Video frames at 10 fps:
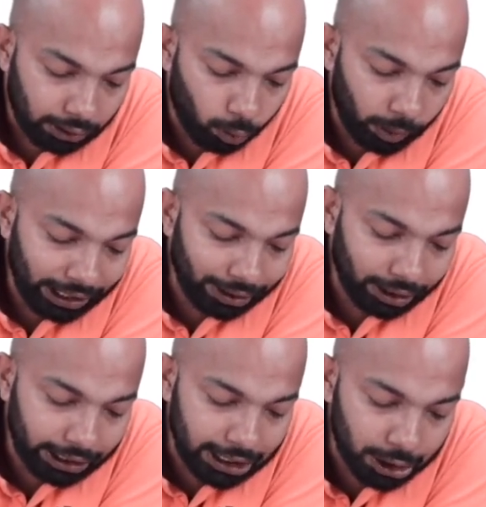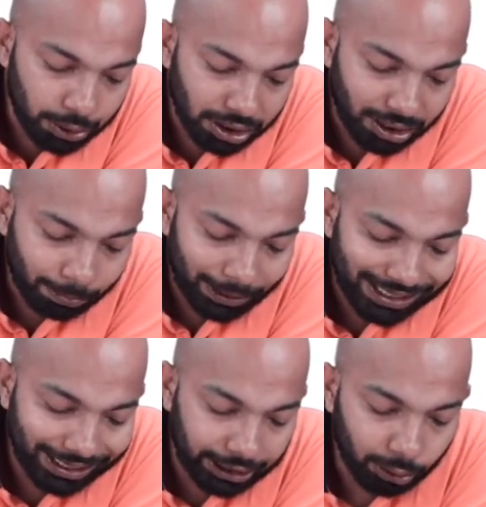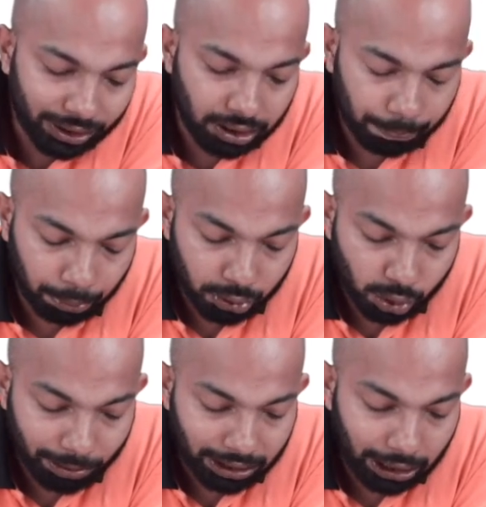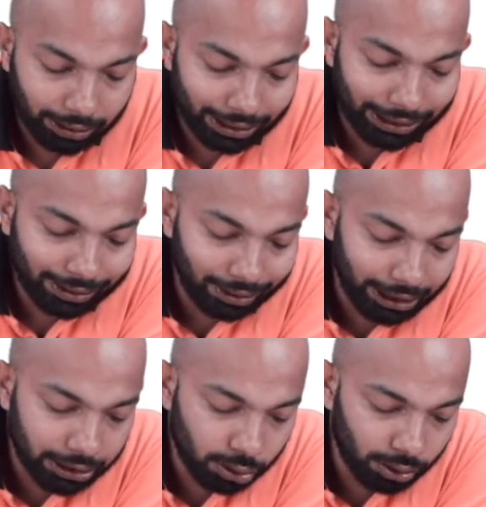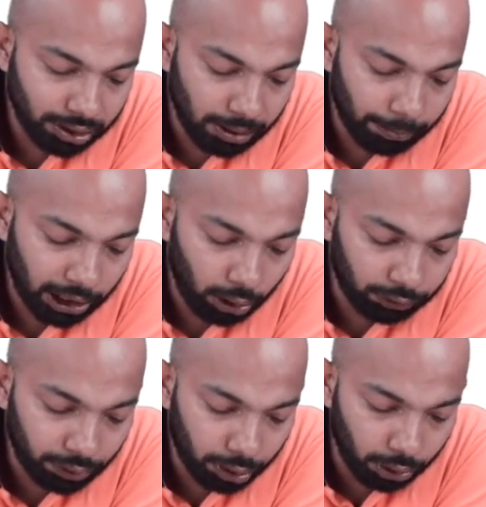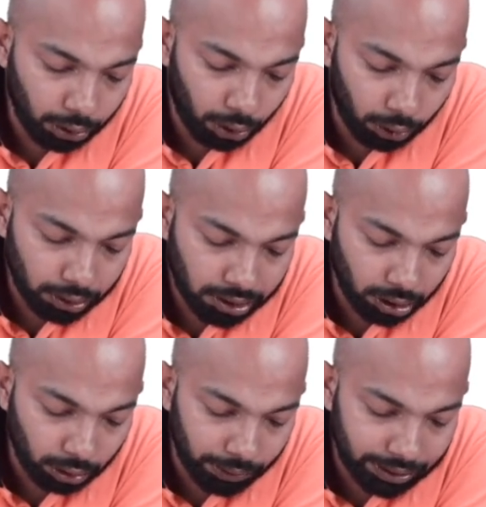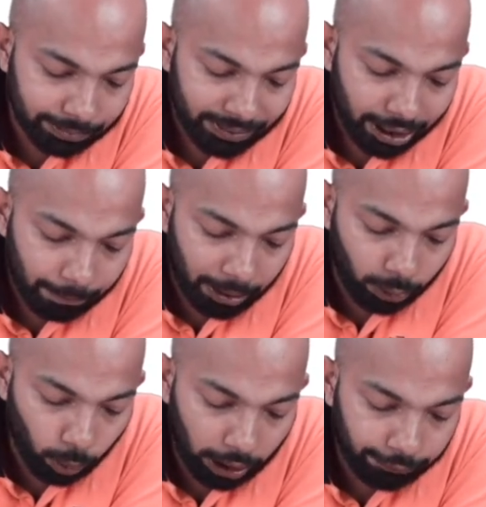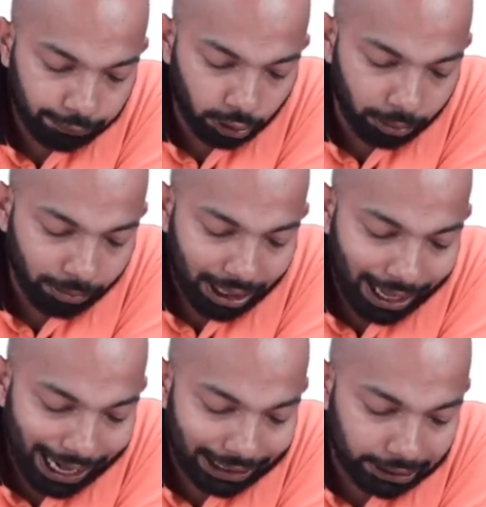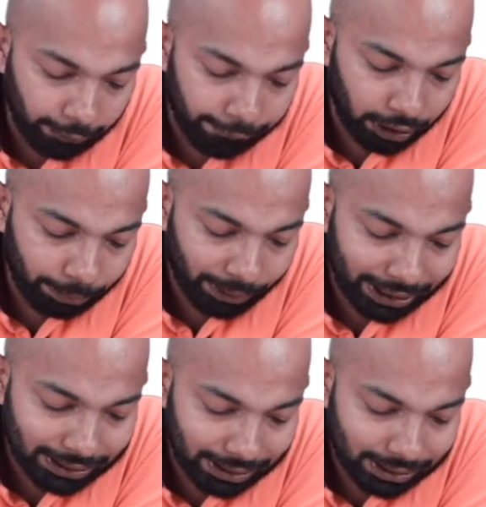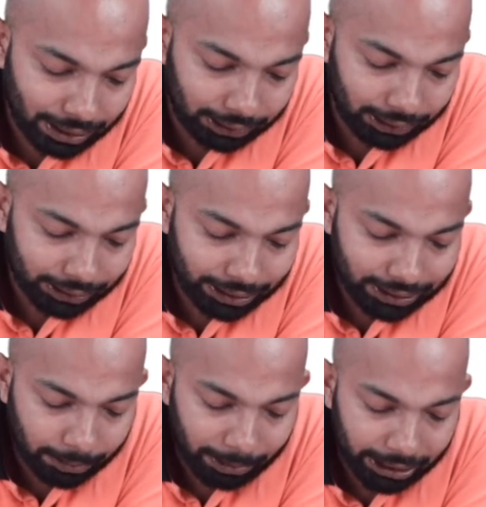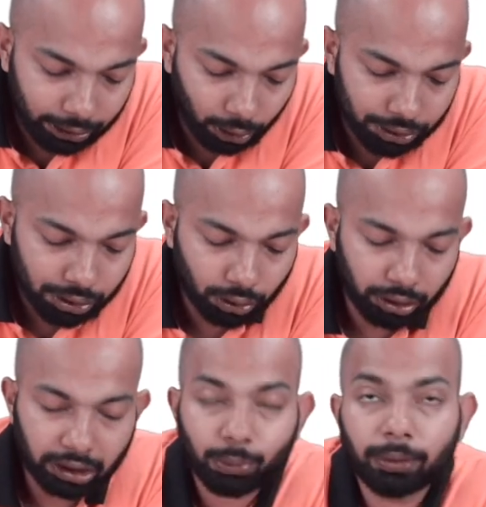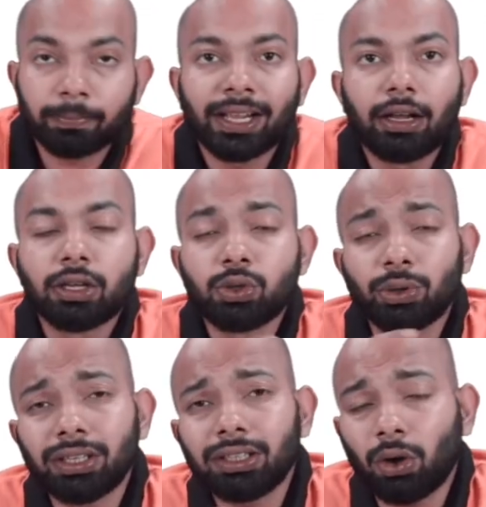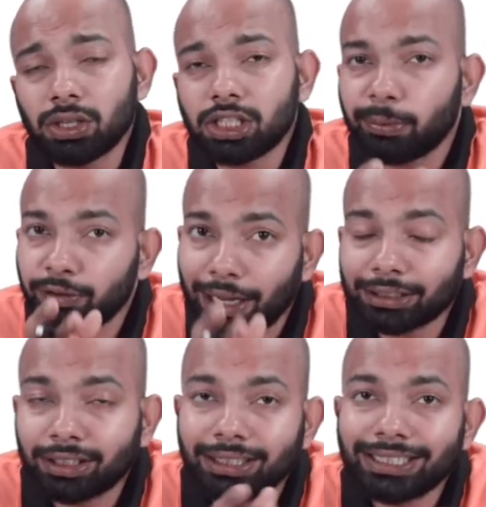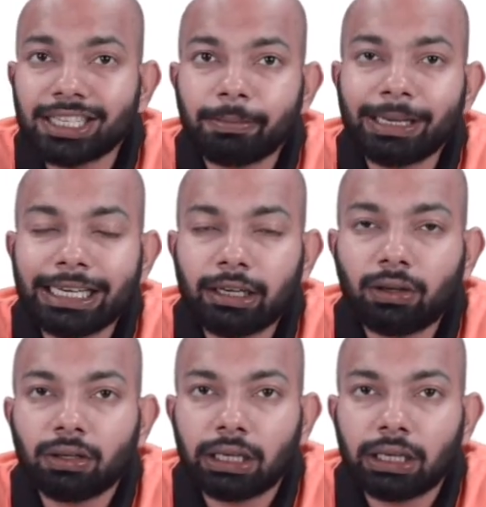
when the individual supply schedule is supposed to be done, it relates to the supply of a good or service by one firm at different prices, other things remaining constant or equal. So here the concept of other things remaining